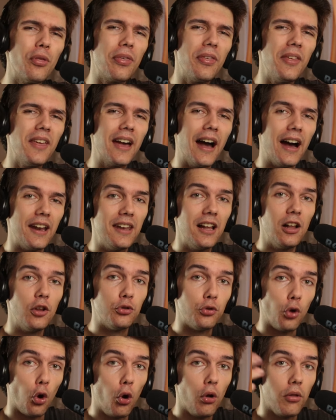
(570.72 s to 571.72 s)
you think Adal
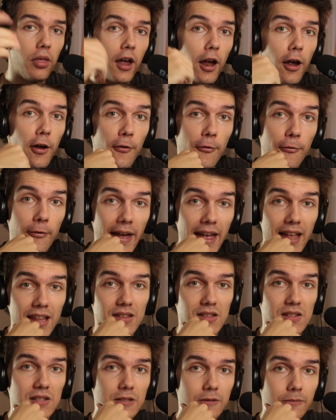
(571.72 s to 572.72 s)
told her
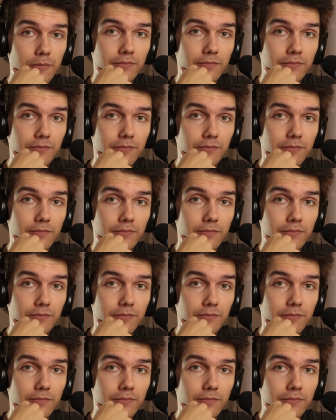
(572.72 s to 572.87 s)
fans?